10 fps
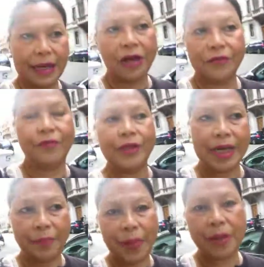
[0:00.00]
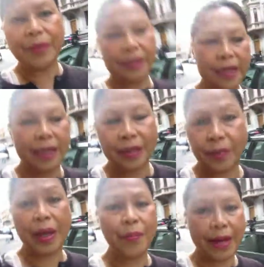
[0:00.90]
now for their payment in
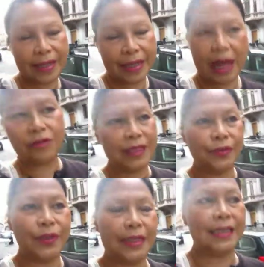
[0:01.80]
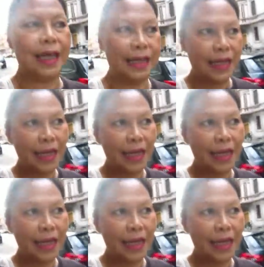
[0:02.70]
my bank account. That's what he said.